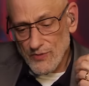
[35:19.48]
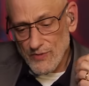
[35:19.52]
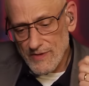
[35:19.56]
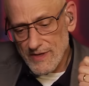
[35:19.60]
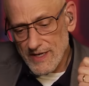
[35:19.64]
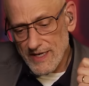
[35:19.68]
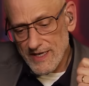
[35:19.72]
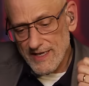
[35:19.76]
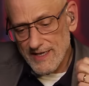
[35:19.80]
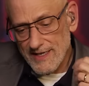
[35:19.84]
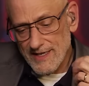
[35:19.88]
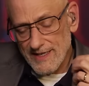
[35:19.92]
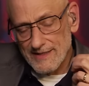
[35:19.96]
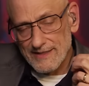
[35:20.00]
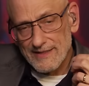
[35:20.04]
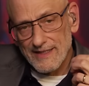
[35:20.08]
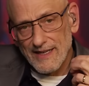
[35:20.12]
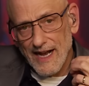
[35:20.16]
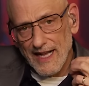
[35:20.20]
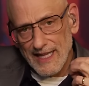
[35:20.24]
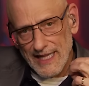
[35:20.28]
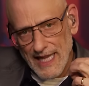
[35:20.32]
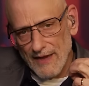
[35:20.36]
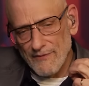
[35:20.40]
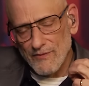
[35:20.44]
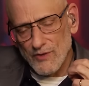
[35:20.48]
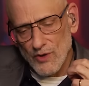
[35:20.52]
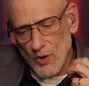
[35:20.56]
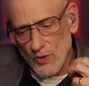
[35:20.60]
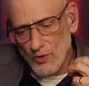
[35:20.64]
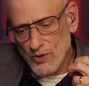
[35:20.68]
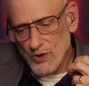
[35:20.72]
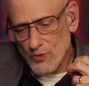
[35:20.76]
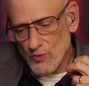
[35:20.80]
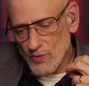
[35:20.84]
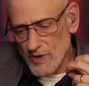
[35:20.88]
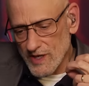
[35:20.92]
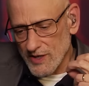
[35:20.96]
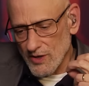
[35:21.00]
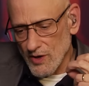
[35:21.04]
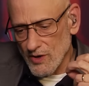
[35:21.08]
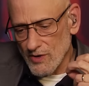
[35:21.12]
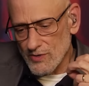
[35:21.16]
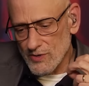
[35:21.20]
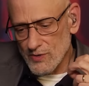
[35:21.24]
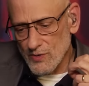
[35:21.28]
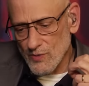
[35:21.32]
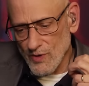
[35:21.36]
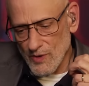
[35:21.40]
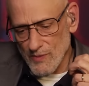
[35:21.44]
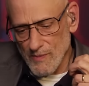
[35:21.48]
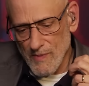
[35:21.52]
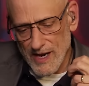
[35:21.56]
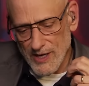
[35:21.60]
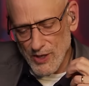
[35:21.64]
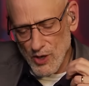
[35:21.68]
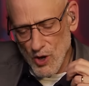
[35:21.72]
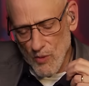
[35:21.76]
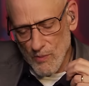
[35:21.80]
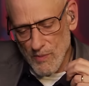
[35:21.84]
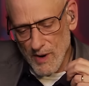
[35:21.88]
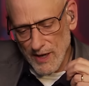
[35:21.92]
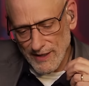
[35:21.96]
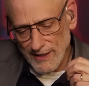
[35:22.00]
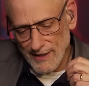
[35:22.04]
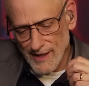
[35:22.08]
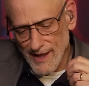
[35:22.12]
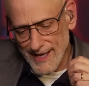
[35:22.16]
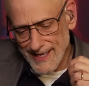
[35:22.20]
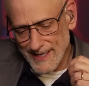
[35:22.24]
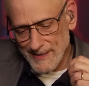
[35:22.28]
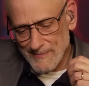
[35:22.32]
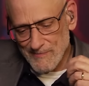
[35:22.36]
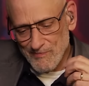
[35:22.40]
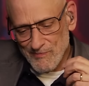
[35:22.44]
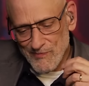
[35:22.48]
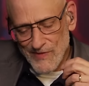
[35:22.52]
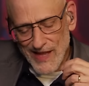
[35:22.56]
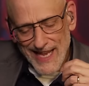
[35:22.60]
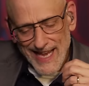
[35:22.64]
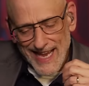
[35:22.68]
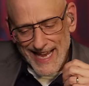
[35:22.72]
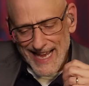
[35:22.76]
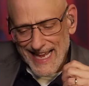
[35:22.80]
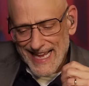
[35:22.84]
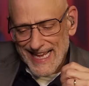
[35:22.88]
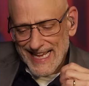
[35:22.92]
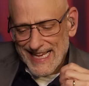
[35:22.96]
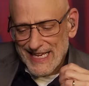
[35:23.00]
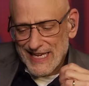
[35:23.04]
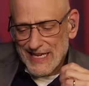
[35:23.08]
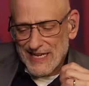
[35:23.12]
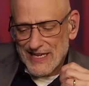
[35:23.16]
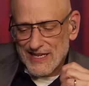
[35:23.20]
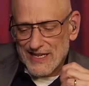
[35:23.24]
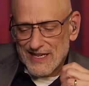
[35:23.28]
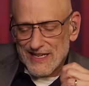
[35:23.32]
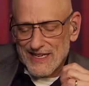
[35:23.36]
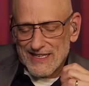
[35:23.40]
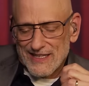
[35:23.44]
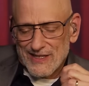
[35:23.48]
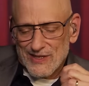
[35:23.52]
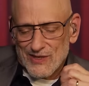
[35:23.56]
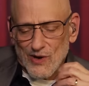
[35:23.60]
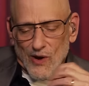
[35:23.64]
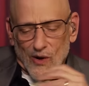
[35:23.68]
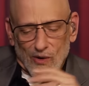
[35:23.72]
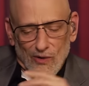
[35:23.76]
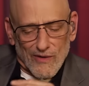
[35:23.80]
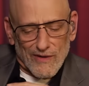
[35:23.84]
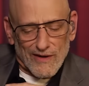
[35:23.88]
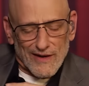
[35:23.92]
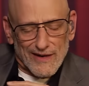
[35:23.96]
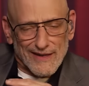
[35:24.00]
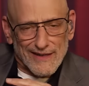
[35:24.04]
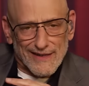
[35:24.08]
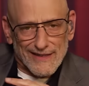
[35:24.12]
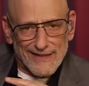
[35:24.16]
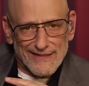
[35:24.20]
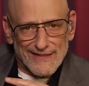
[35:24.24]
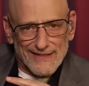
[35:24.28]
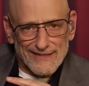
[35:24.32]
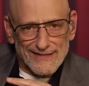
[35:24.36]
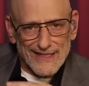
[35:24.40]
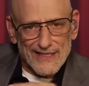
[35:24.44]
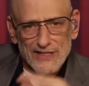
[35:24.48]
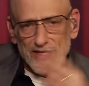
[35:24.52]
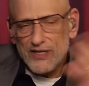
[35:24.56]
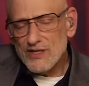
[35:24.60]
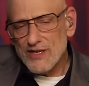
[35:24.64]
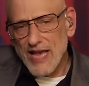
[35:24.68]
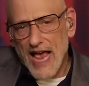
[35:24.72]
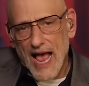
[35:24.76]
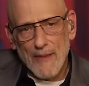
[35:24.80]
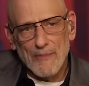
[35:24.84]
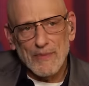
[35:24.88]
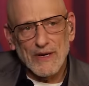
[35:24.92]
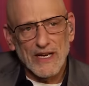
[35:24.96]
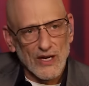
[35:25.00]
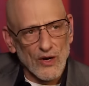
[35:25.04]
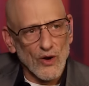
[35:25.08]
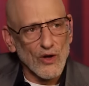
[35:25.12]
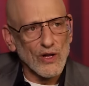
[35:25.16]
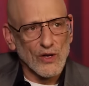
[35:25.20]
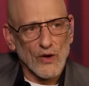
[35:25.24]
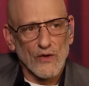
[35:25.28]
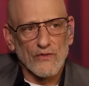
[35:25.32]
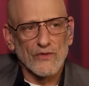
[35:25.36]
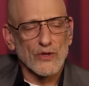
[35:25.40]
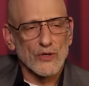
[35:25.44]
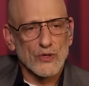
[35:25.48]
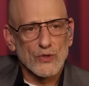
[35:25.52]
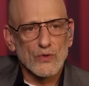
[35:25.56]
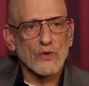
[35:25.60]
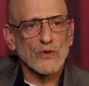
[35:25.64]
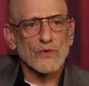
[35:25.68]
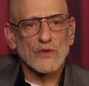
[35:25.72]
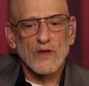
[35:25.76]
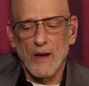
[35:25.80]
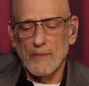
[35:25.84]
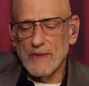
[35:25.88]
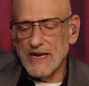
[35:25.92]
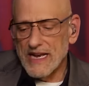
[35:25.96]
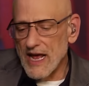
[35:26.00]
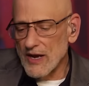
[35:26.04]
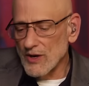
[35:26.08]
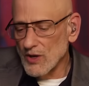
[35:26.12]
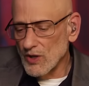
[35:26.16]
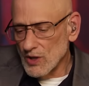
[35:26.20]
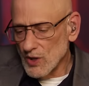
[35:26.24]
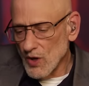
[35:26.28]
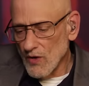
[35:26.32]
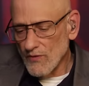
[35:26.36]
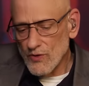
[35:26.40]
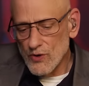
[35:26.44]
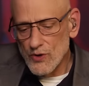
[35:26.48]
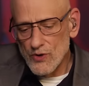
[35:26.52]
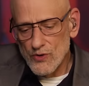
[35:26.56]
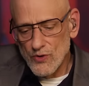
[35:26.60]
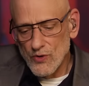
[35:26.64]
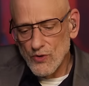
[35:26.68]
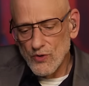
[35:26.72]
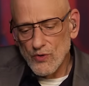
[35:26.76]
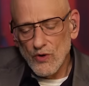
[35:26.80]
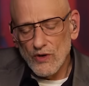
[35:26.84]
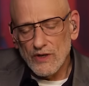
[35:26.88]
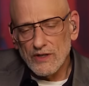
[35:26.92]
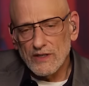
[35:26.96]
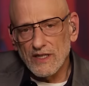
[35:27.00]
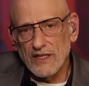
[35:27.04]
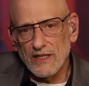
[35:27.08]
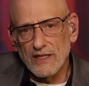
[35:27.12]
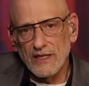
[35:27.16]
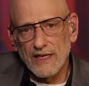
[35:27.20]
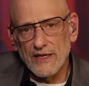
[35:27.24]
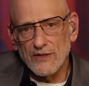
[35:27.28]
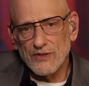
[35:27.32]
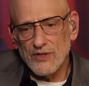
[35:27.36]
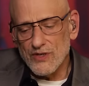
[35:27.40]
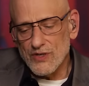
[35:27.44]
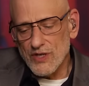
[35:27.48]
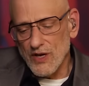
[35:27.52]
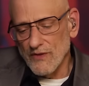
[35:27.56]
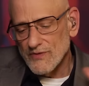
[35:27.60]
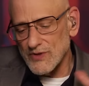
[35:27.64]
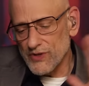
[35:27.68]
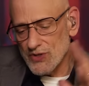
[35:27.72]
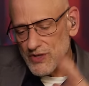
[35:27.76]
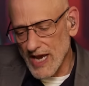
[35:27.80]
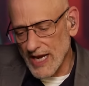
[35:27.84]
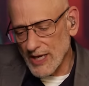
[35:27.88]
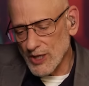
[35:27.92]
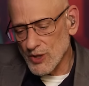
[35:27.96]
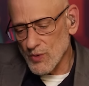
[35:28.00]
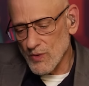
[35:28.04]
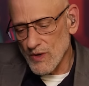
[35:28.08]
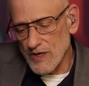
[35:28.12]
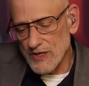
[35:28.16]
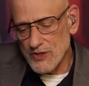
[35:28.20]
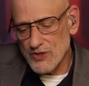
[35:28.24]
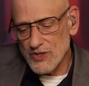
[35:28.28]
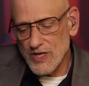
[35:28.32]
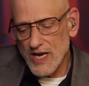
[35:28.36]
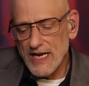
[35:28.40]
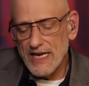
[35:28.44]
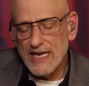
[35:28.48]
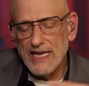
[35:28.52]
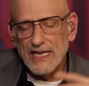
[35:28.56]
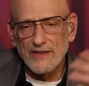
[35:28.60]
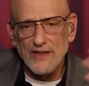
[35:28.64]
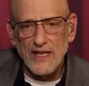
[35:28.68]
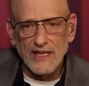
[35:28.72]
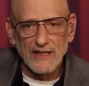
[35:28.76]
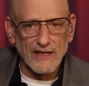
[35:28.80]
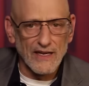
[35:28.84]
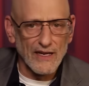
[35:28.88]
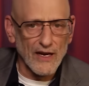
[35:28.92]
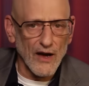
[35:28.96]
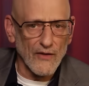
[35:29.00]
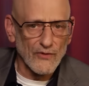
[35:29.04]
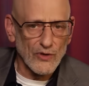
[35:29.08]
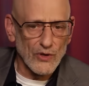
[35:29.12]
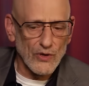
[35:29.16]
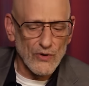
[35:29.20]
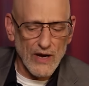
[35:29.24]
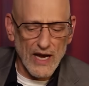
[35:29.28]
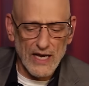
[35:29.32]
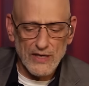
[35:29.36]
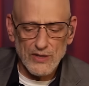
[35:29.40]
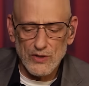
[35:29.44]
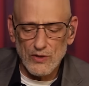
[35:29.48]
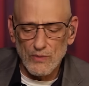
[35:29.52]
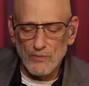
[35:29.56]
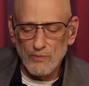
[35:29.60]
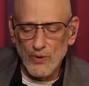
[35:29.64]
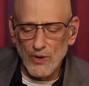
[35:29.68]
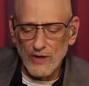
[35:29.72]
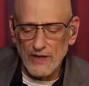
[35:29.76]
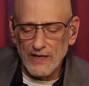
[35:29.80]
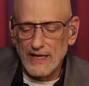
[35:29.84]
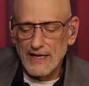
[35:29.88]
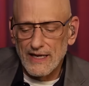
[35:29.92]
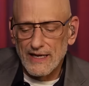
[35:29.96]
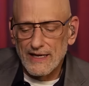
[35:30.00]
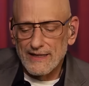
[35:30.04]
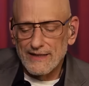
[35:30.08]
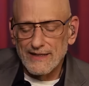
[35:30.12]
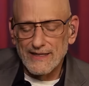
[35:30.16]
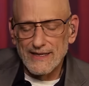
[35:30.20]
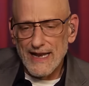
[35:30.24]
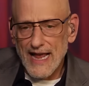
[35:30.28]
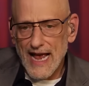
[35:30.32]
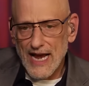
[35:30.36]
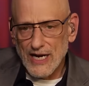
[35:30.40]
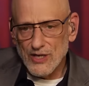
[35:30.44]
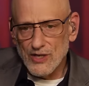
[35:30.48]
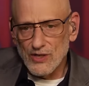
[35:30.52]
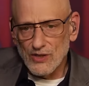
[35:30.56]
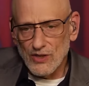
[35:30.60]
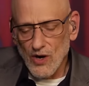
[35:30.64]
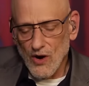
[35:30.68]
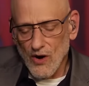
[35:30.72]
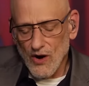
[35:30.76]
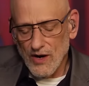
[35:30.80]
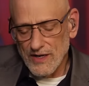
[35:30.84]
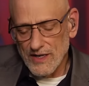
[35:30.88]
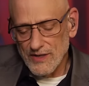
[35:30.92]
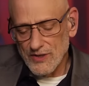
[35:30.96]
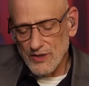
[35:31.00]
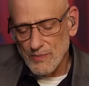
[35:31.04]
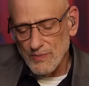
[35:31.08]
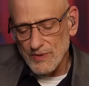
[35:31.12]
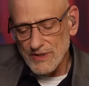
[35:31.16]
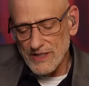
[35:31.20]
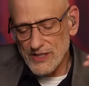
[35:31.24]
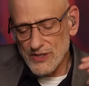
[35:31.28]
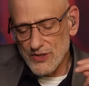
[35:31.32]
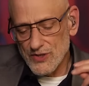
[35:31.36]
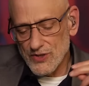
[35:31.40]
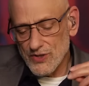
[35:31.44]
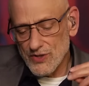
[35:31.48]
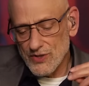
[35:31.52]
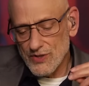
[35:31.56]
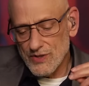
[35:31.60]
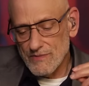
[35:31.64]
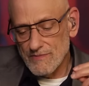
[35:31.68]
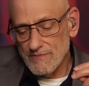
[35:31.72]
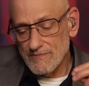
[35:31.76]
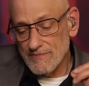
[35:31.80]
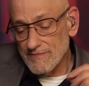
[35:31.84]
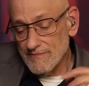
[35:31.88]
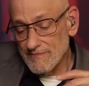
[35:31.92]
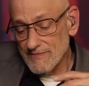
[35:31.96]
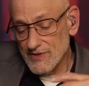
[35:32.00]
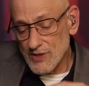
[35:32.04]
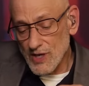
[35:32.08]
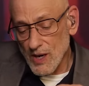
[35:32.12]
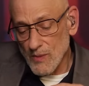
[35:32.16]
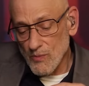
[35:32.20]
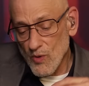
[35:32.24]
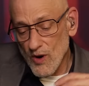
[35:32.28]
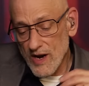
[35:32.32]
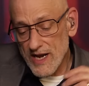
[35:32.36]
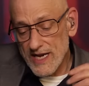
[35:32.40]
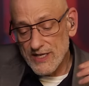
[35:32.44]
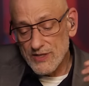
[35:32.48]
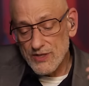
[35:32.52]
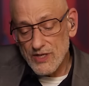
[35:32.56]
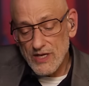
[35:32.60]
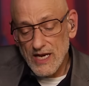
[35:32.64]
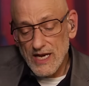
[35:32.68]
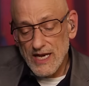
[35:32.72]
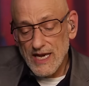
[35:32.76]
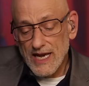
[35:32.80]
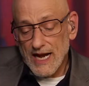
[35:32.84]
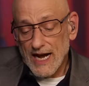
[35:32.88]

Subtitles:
3, I'll have no Doritos with my no Bud Light. So this is happening all over, the truth coming out all over. New York declares itself a sanctuary city, and then the governor has to put the National Guard in to police the subways.